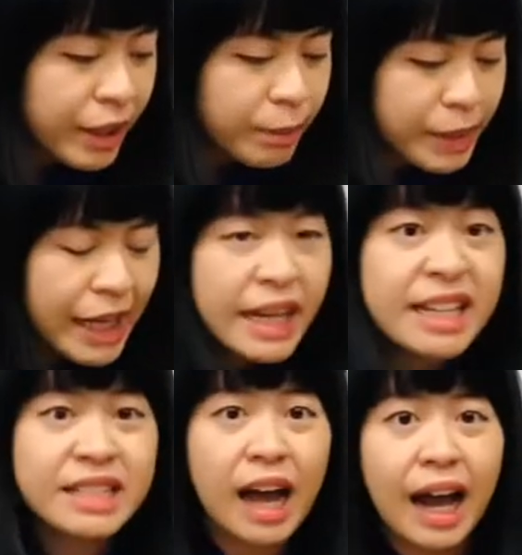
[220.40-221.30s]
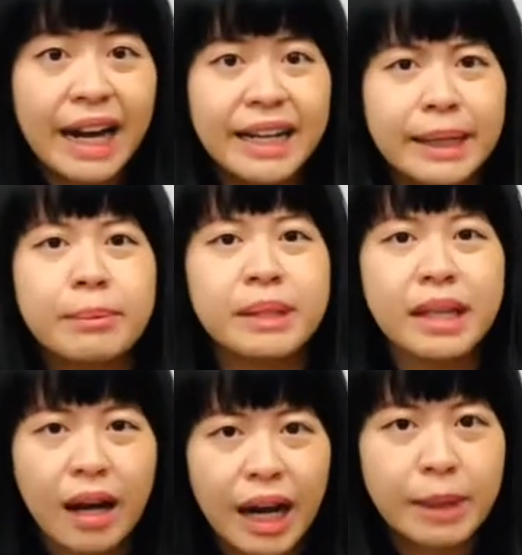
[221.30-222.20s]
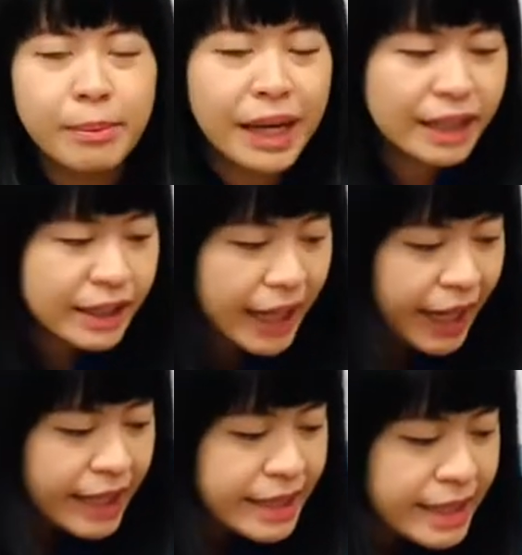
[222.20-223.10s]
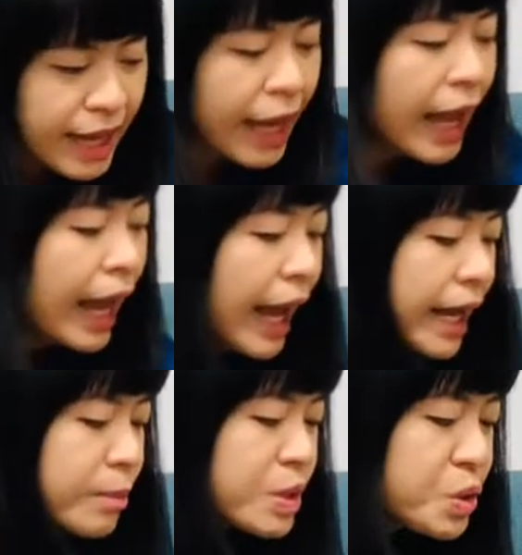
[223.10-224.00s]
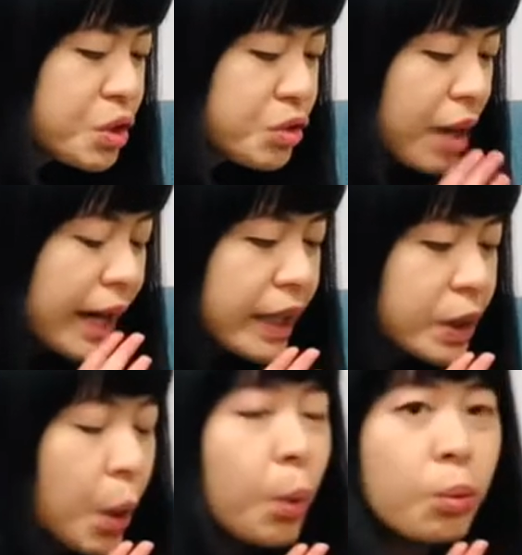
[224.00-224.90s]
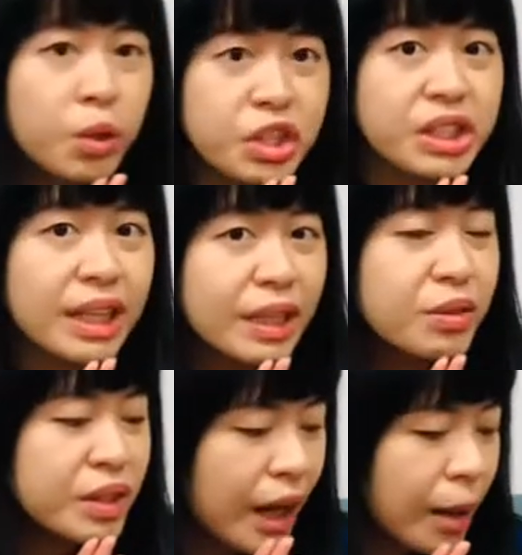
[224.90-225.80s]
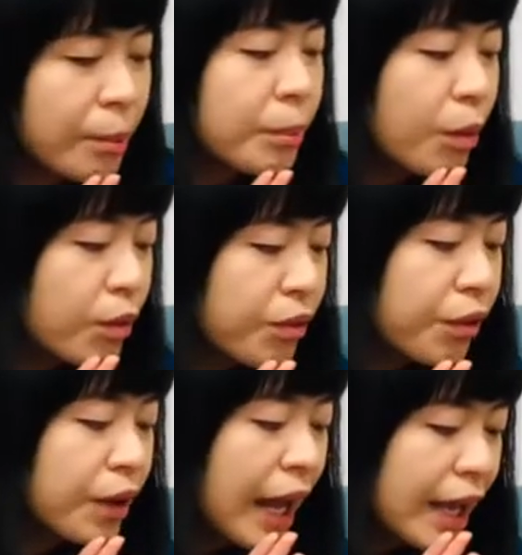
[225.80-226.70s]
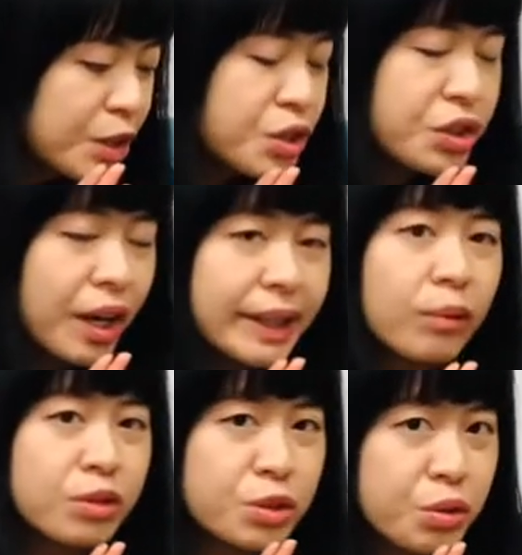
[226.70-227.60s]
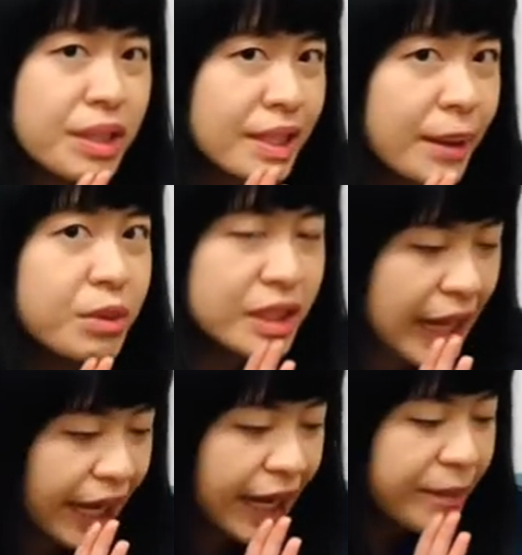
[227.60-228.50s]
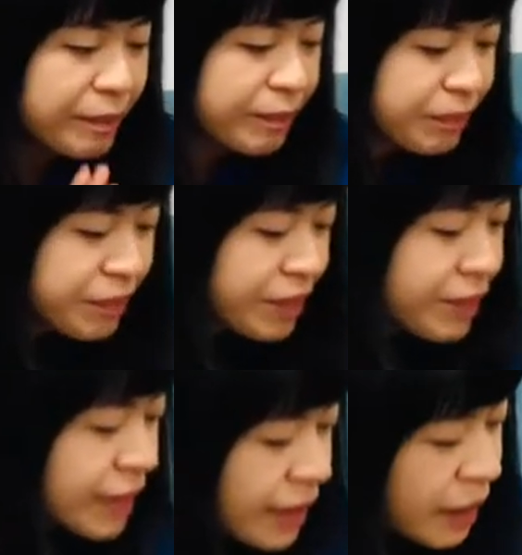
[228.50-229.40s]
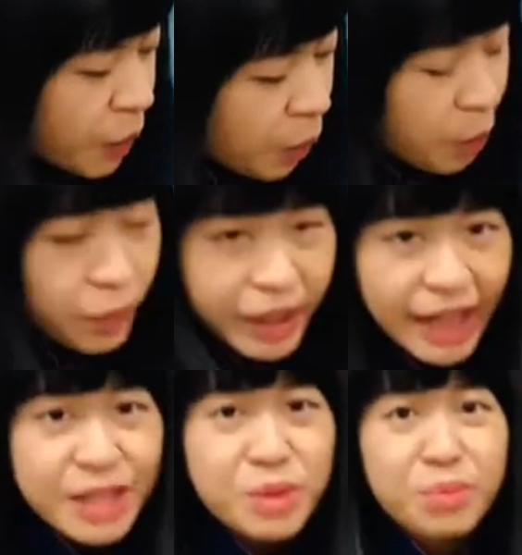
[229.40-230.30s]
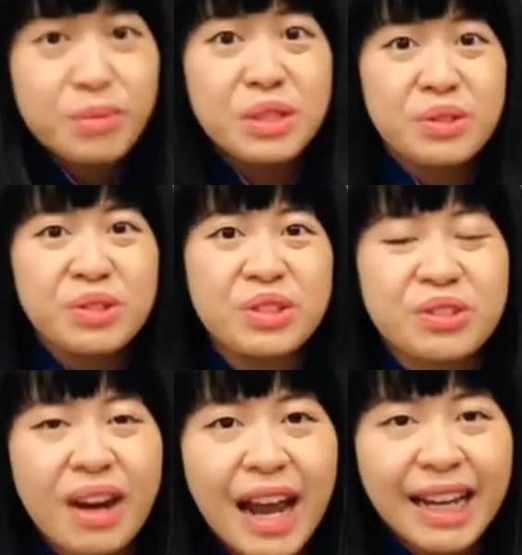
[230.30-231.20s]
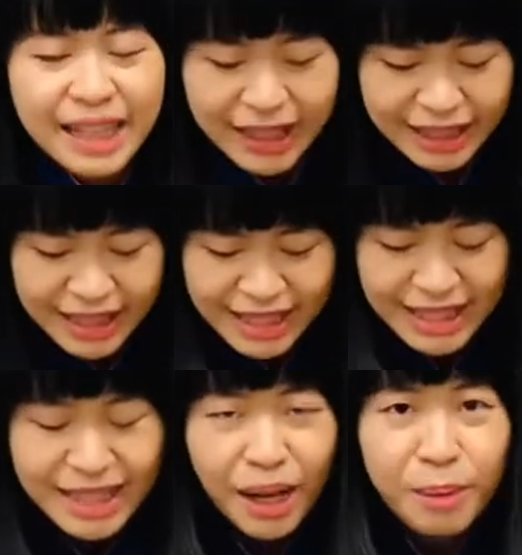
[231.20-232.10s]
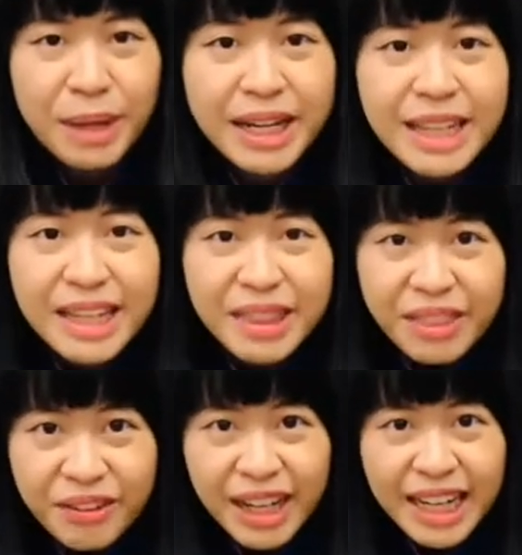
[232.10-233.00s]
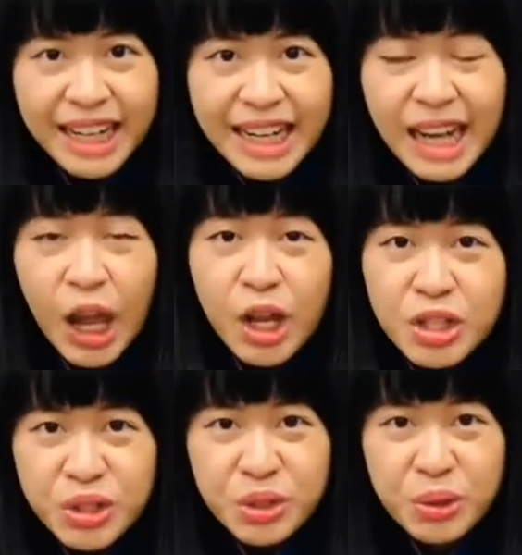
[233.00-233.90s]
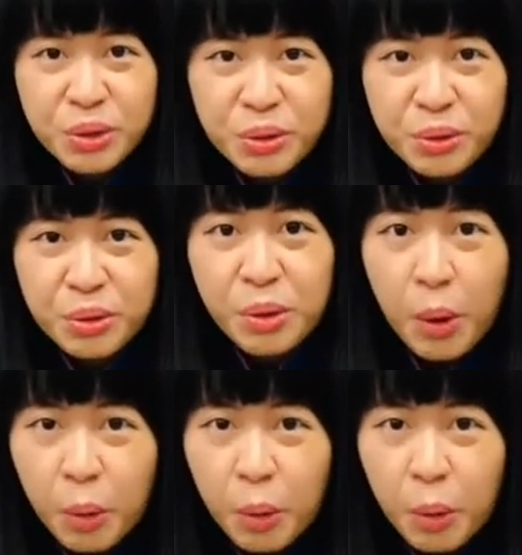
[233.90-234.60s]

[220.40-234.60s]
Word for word: him. He's hiding behind my legs. Hey, Mr. Dragon, would you like to come over to join our story time today? Okay, so Mr. Dragon is coming in three, two,